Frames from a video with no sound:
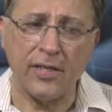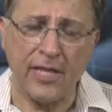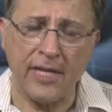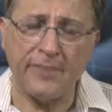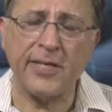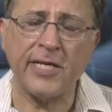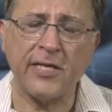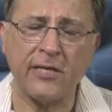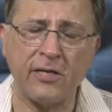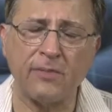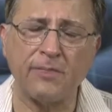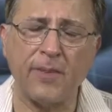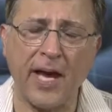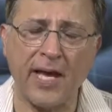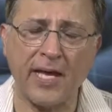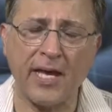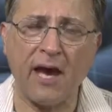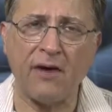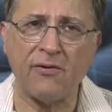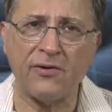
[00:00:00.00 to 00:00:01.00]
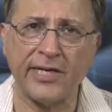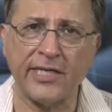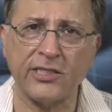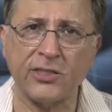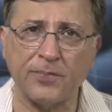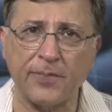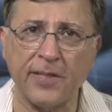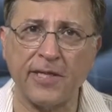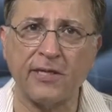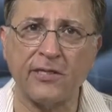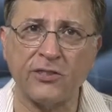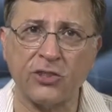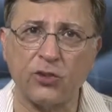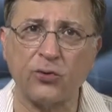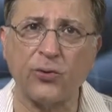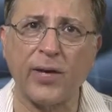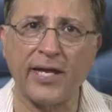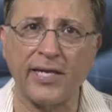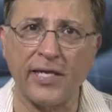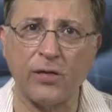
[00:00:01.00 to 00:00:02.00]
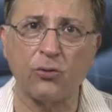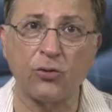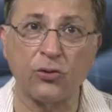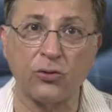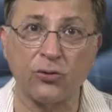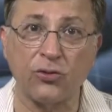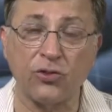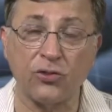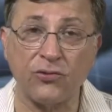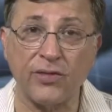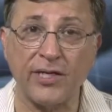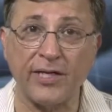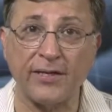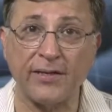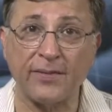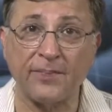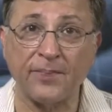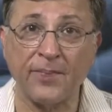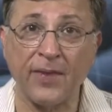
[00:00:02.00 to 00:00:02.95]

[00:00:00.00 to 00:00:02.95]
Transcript: limited by our experience to n equal to 3.